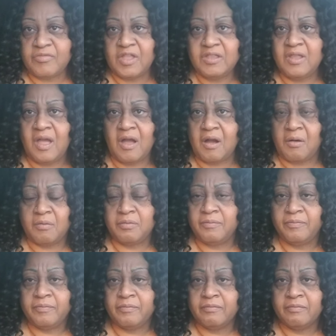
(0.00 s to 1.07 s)
No.
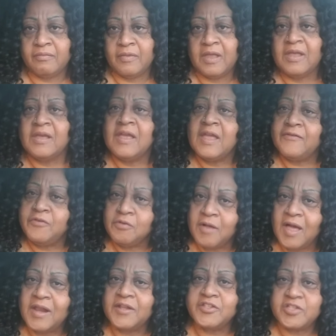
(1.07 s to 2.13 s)
If you
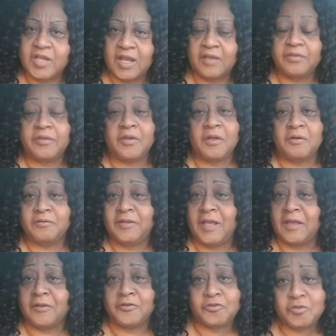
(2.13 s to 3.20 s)
got a chance to go
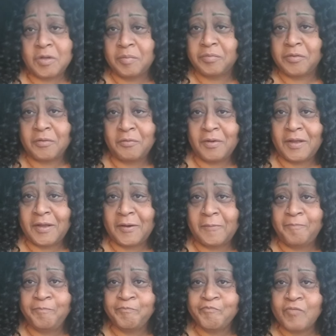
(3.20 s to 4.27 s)
take a trip somewhere,
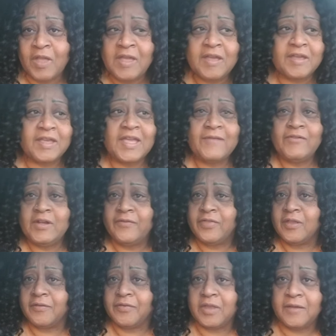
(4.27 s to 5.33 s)
even if
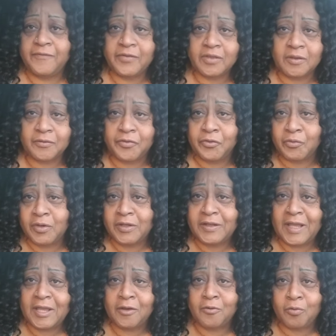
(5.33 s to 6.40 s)
it's, if it's a three
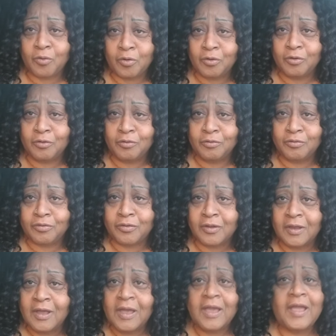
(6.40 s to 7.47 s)
day cruise,
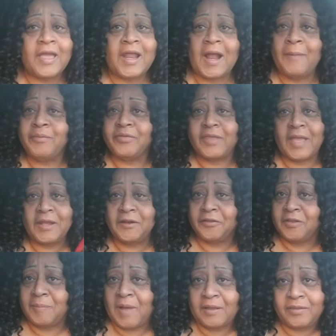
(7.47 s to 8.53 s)
and I'm saying this
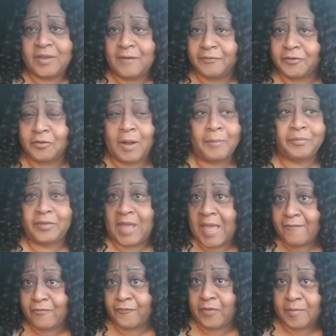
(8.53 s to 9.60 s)
to myself too, I'm
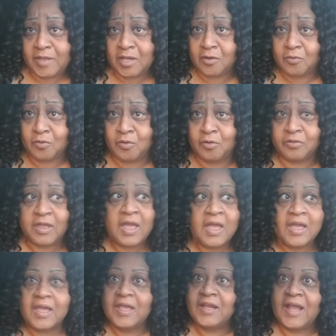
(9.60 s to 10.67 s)
saving for me a cruise.
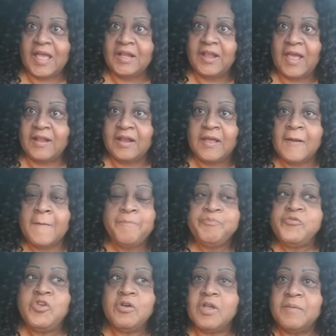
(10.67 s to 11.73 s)
It ain't that
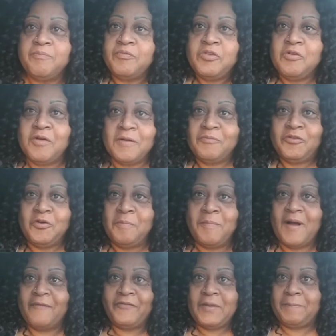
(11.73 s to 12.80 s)
you can you can do
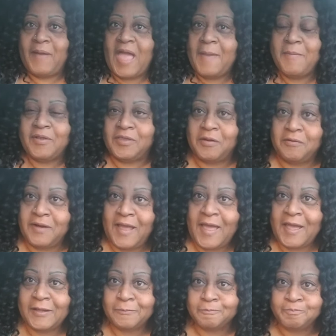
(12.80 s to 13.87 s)
monthly payments on
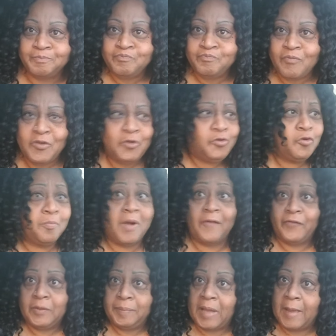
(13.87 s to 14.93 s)
that. You do
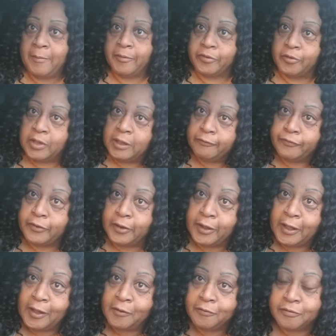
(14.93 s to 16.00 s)
monthly payments on everything
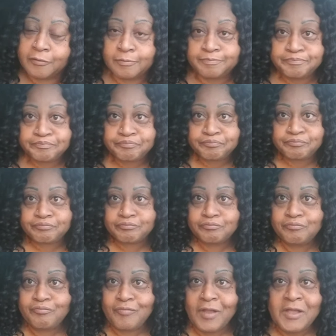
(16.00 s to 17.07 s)
else.
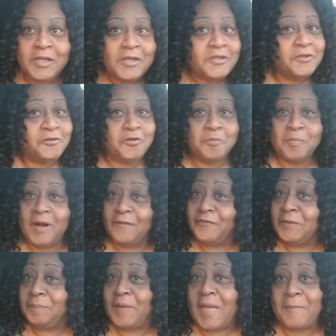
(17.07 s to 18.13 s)
You do
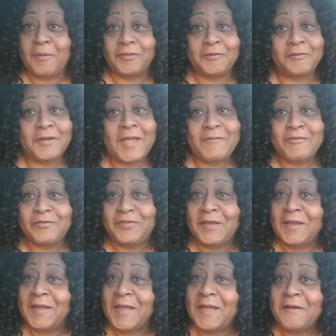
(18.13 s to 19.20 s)
monthly payments on
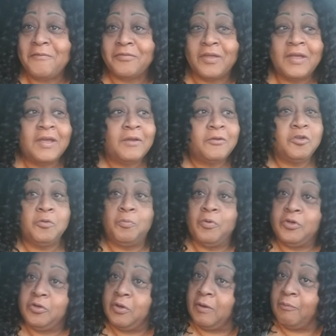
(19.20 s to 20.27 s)
everything else. You
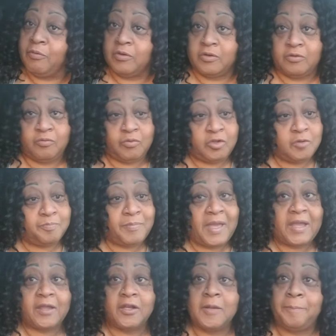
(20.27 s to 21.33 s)
when you when you when you
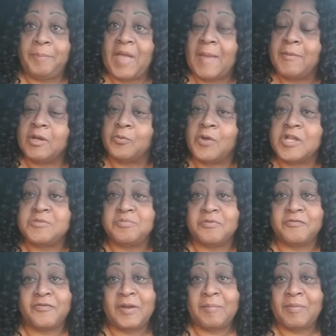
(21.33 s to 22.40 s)
making them payment
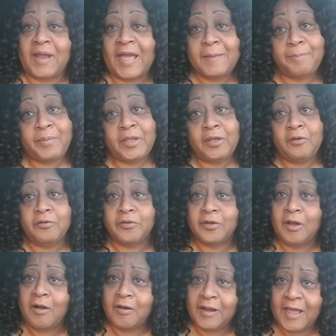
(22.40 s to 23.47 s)
arrangements for them light bills and
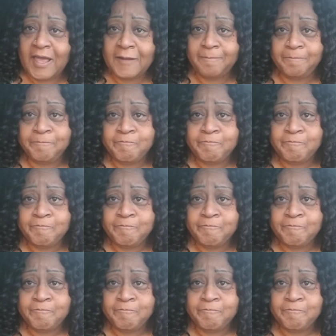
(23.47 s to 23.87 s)
all that.